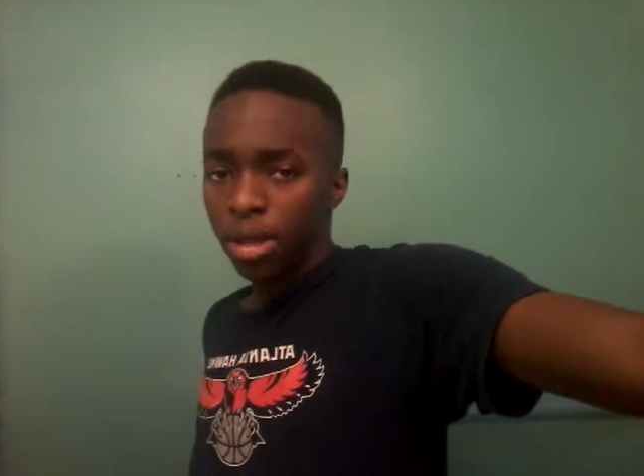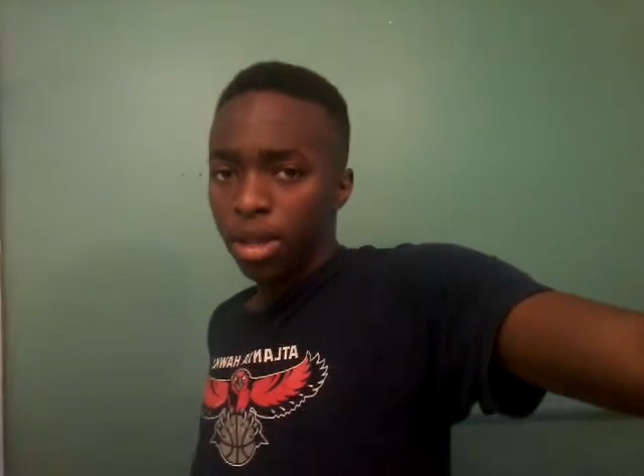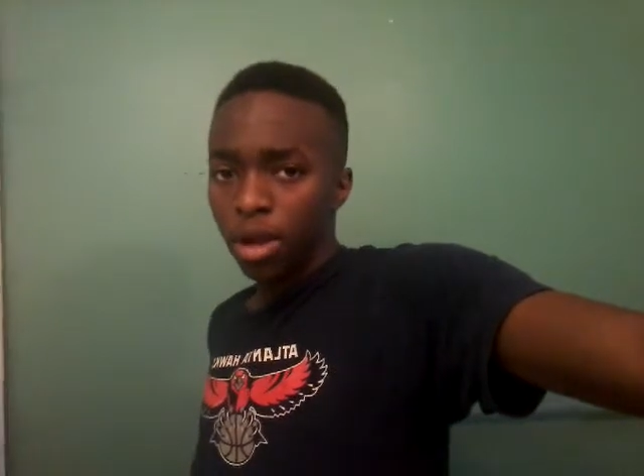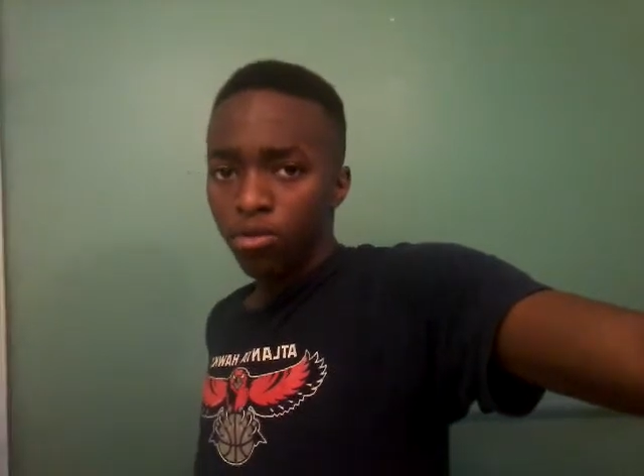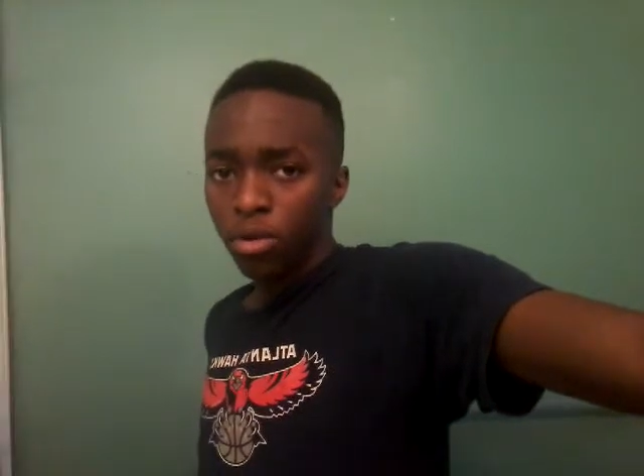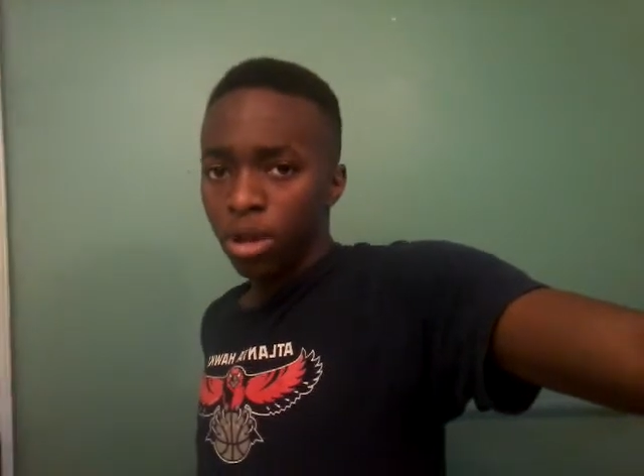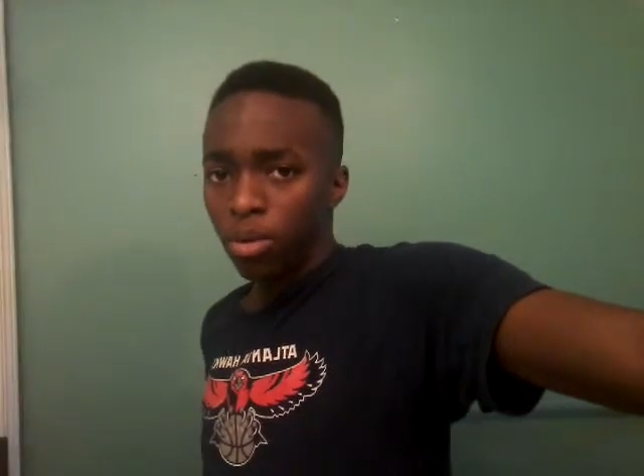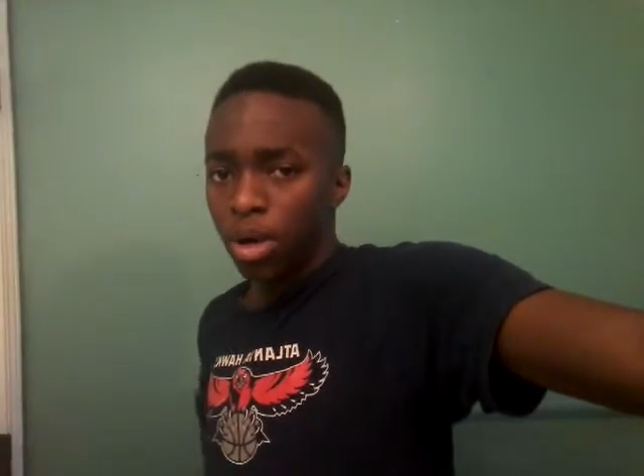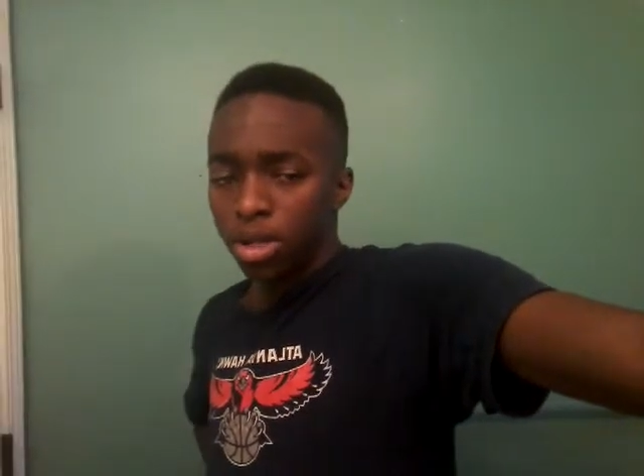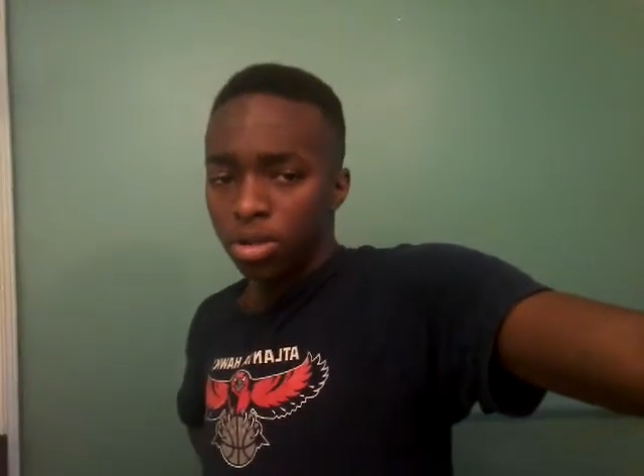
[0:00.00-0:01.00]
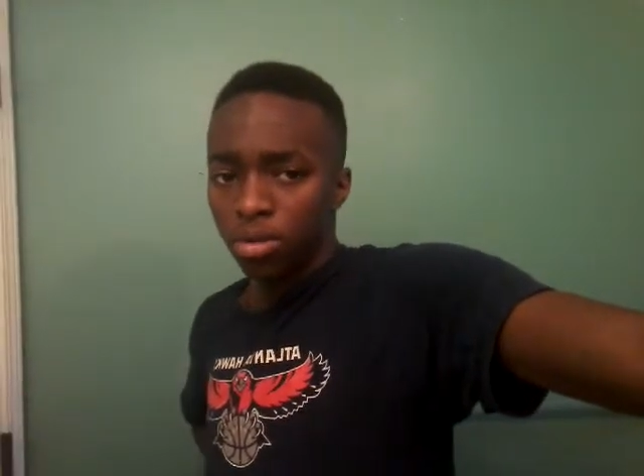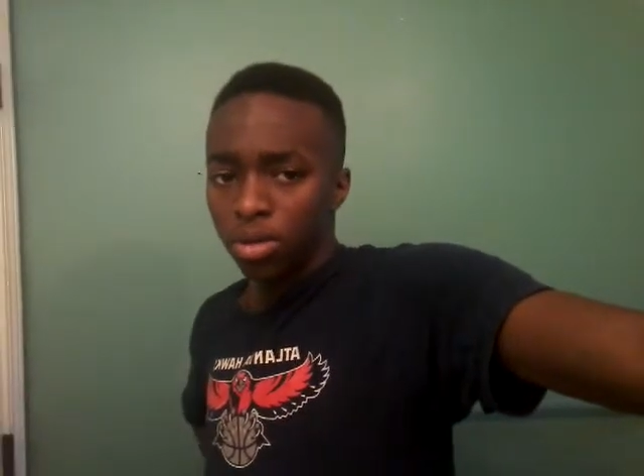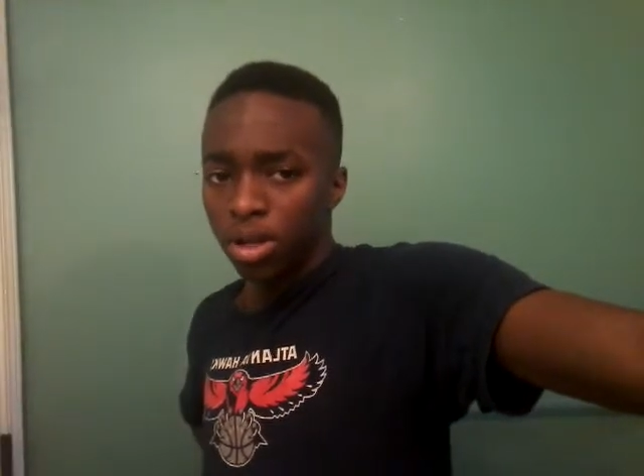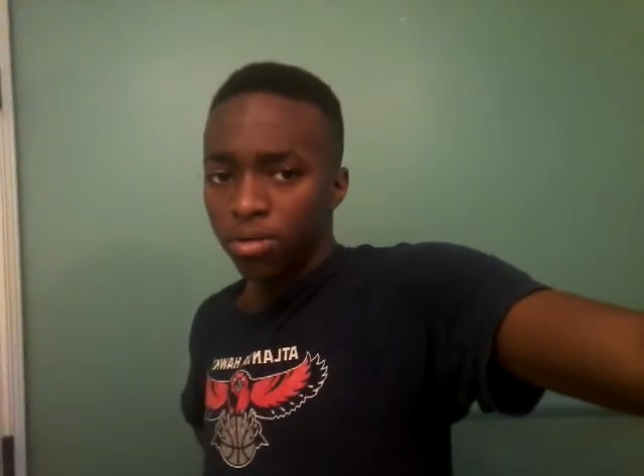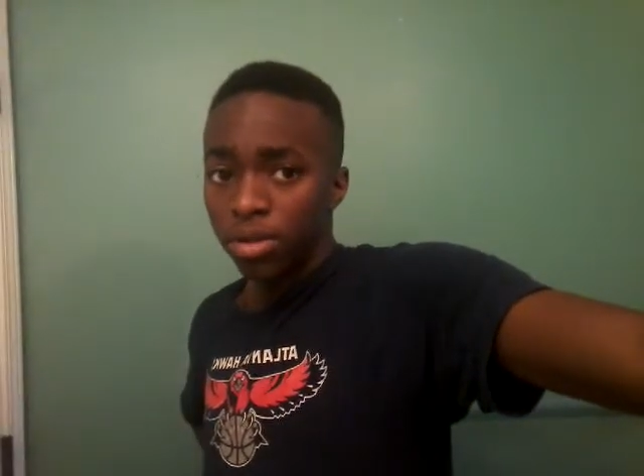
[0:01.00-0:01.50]
they really watched Total
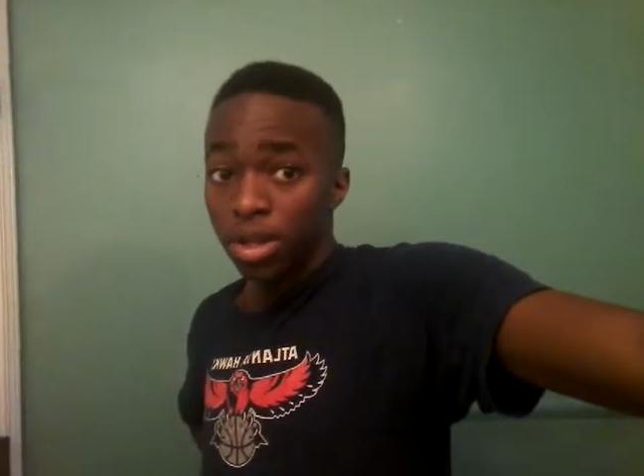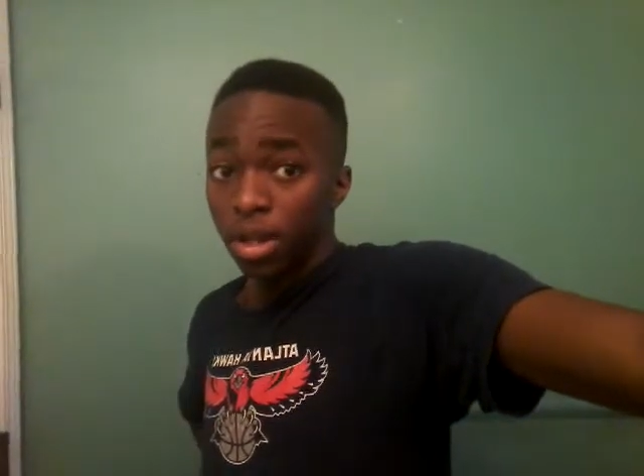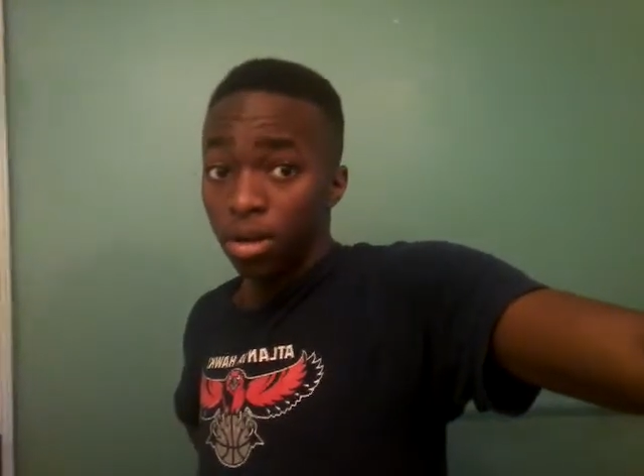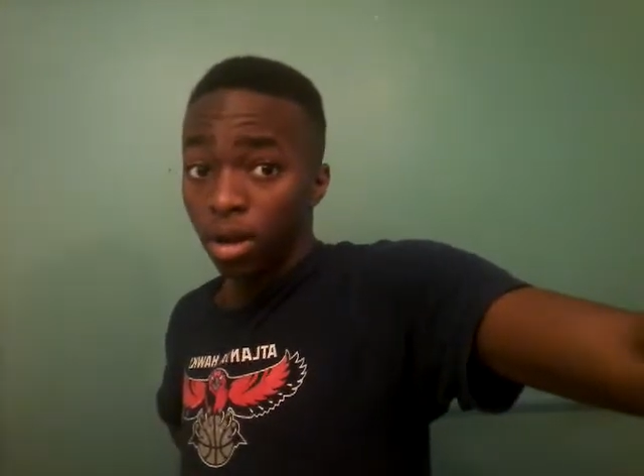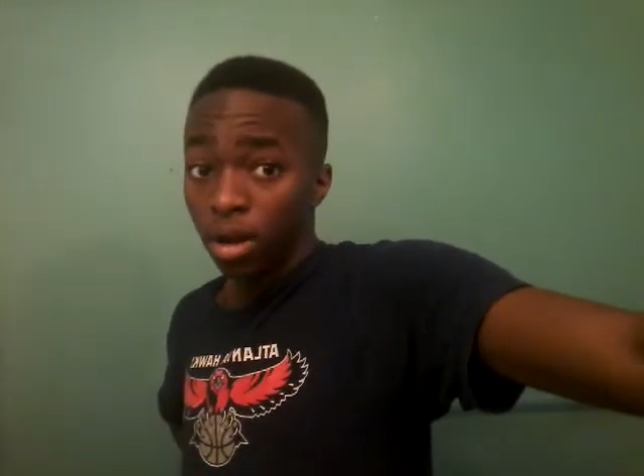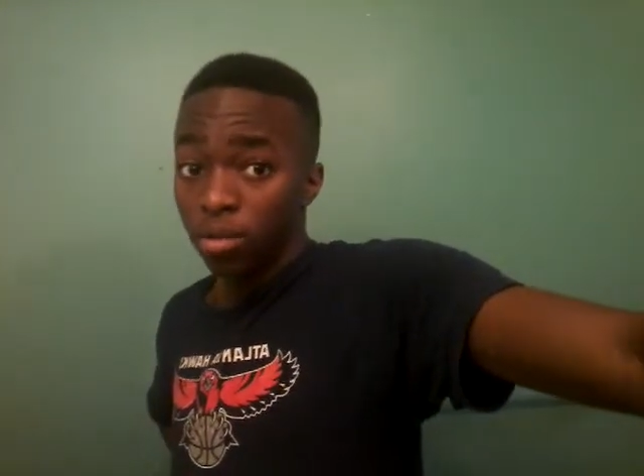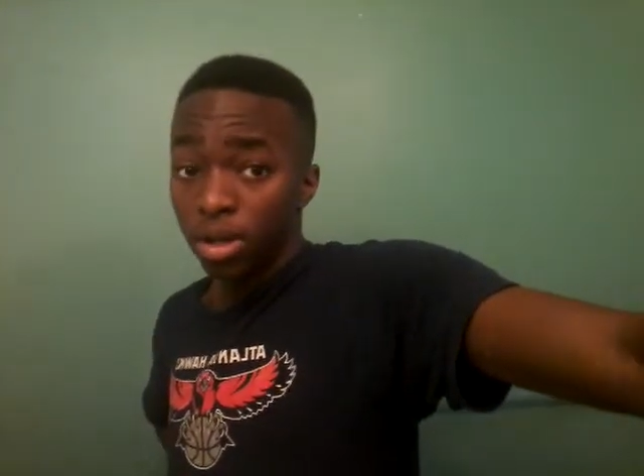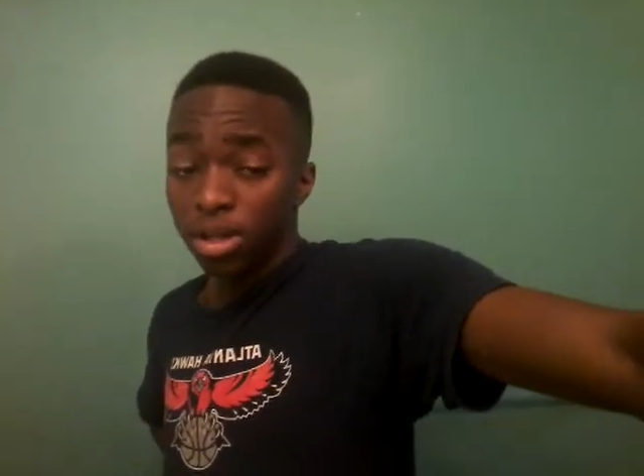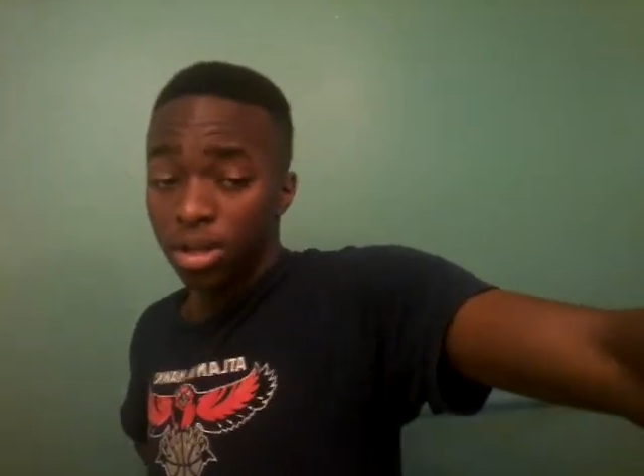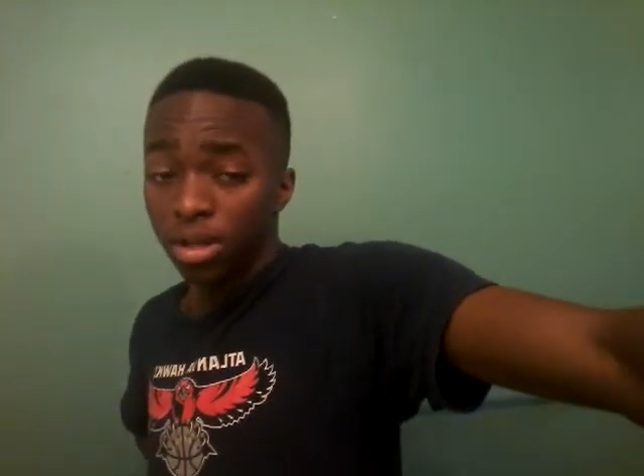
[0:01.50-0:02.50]
Divas. They didn't like wrestling,